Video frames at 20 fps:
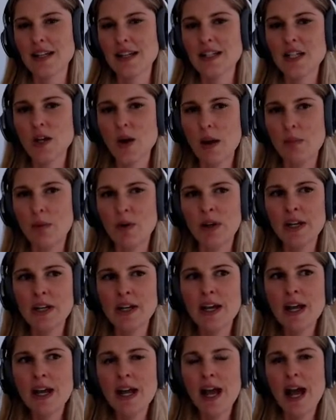And so I put
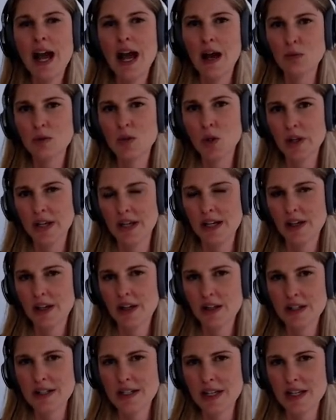outdoor
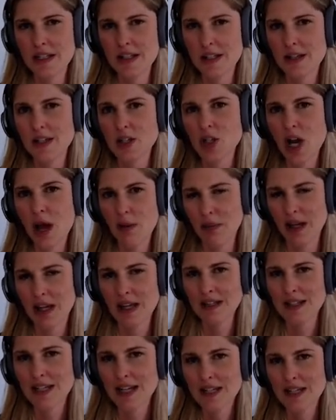heaters into the Shopping
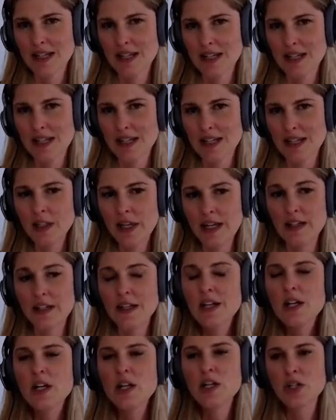Insights tool. And
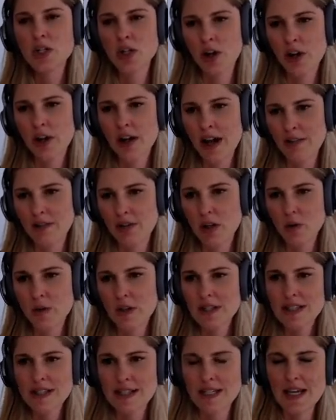sure enough, you
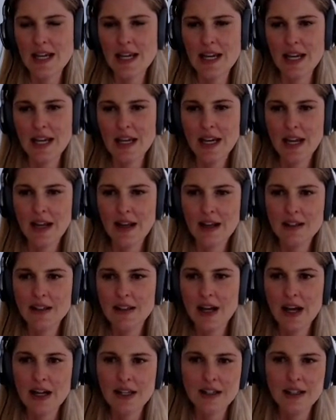can see
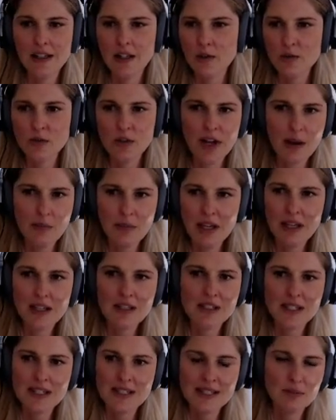coming
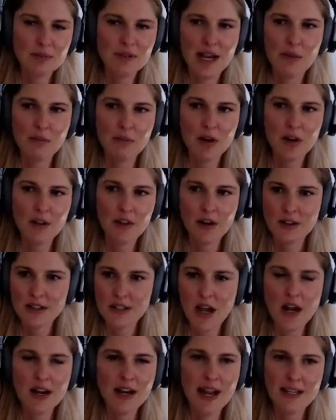into September, there's
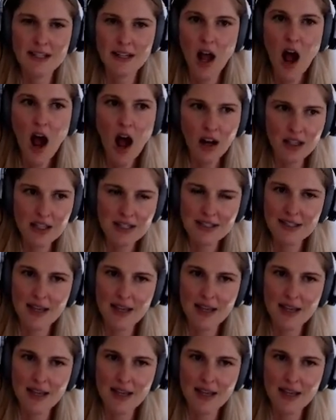a nice hockey